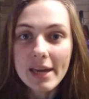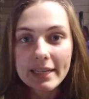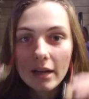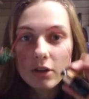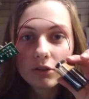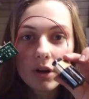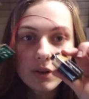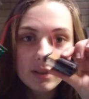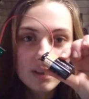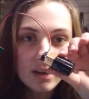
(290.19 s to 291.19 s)
Now you'll
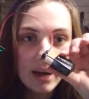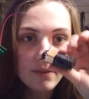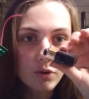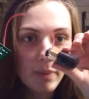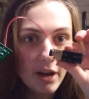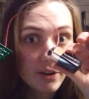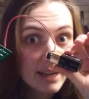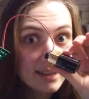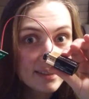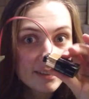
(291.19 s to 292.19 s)
notice the 9-volt battery
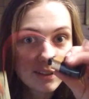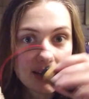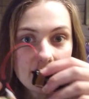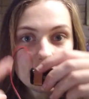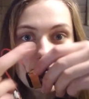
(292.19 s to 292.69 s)
is still connected.